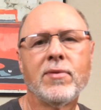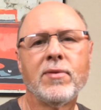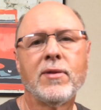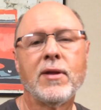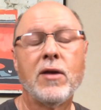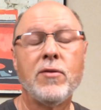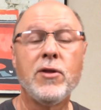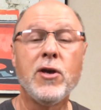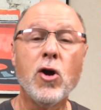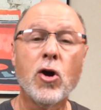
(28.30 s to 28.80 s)

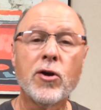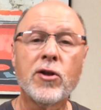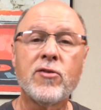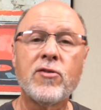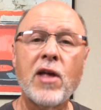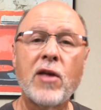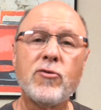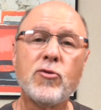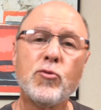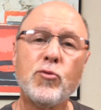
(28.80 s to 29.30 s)
The artist
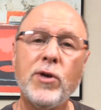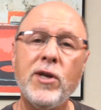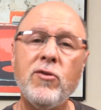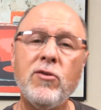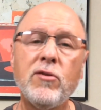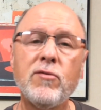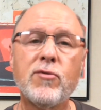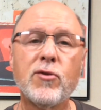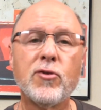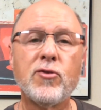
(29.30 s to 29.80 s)
has a
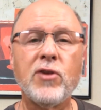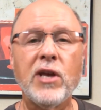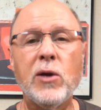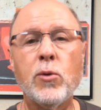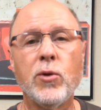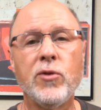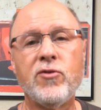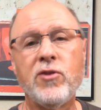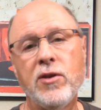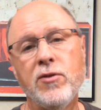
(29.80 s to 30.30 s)
reason for
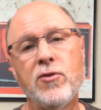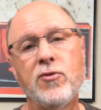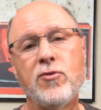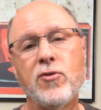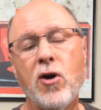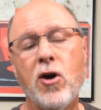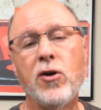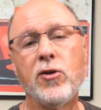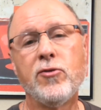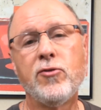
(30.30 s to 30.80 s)
sequencing the
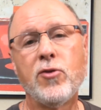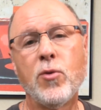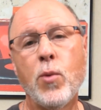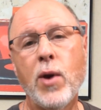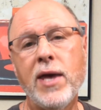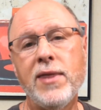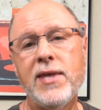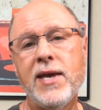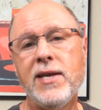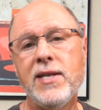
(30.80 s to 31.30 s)
songs the
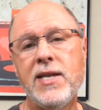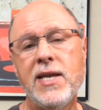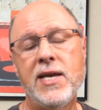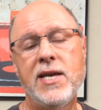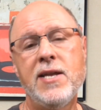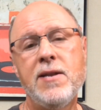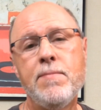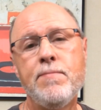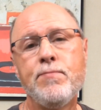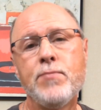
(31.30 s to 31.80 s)
way they
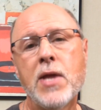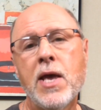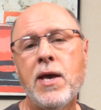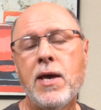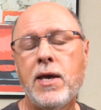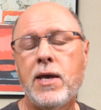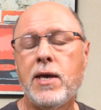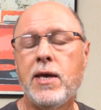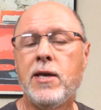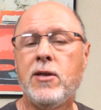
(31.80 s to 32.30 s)
did.
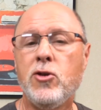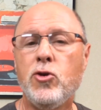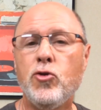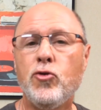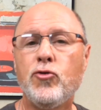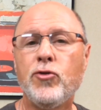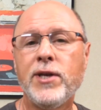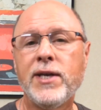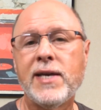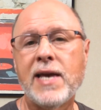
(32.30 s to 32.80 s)
It
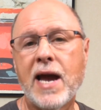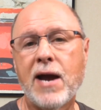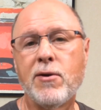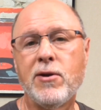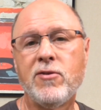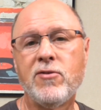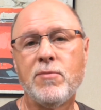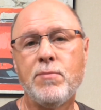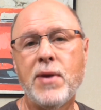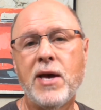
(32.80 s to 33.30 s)
usually
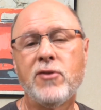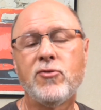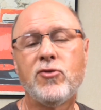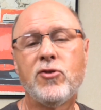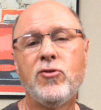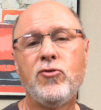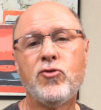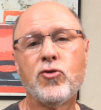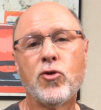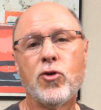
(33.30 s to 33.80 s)
carries a
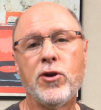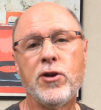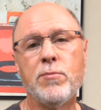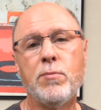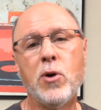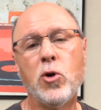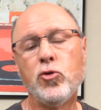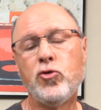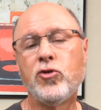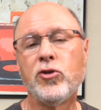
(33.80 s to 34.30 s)
message or an
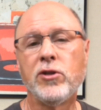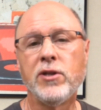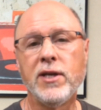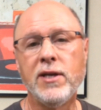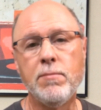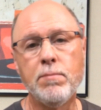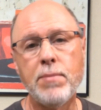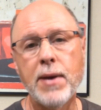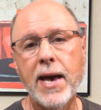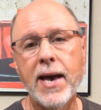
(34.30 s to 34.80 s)
emotional
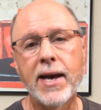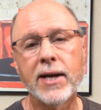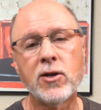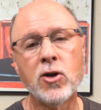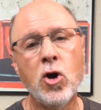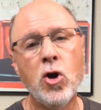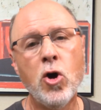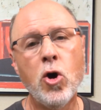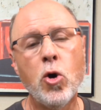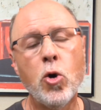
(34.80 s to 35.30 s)
impact,
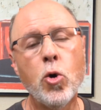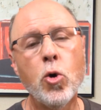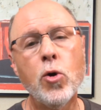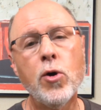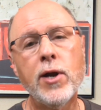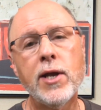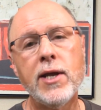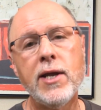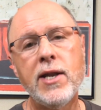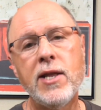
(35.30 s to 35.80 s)

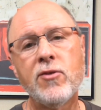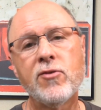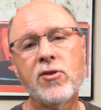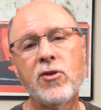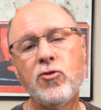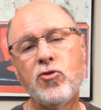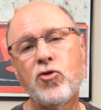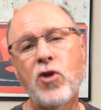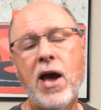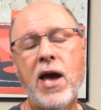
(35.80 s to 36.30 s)
or it is
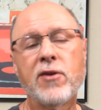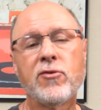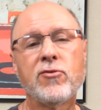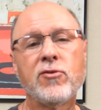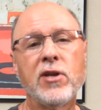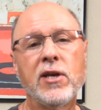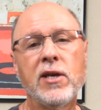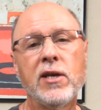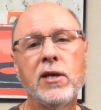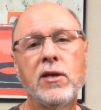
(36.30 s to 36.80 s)

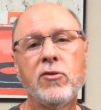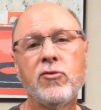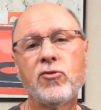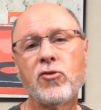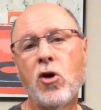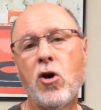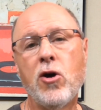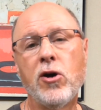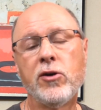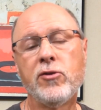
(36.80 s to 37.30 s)
contrasting
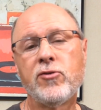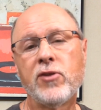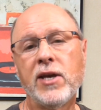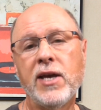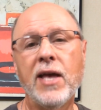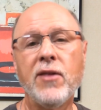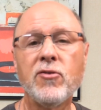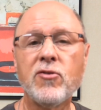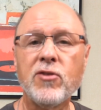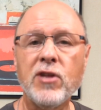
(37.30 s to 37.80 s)
songs
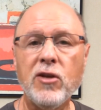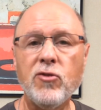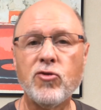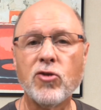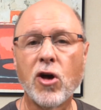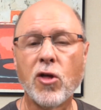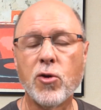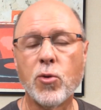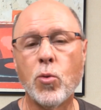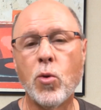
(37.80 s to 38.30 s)
against each
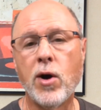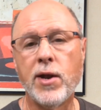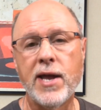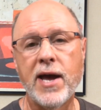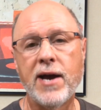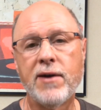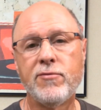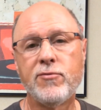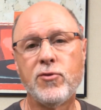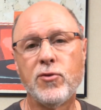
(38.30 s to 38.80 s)
other, one
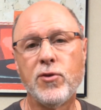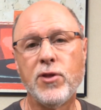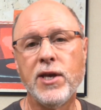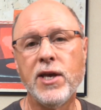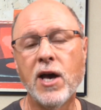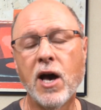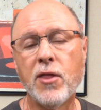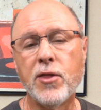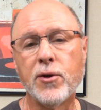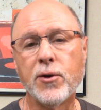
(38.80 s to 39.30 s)
after
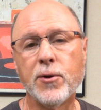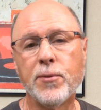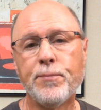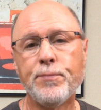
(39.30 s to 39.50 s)
the other.